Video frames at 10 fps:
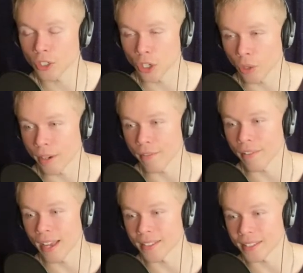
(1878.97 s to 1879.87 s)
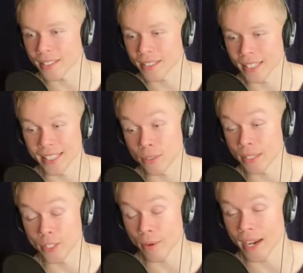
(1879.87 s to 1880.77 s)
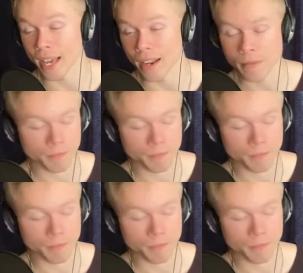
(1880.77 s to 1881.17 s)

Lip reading: current events. He's great at it.